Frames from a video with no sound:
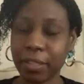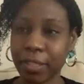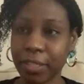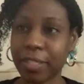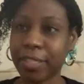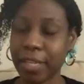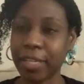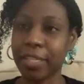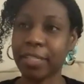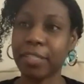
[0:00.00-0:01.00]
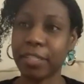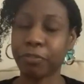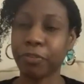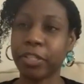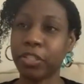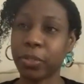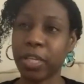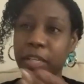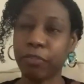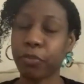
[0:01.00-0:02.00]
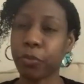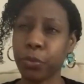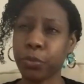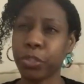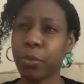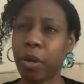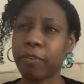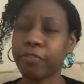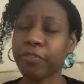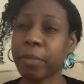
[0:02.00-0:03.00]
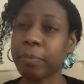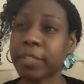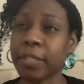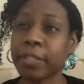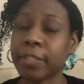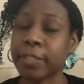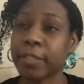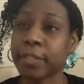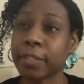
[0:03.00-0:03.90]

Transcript: the setting is different, so it kind of throws you off. That makes sense?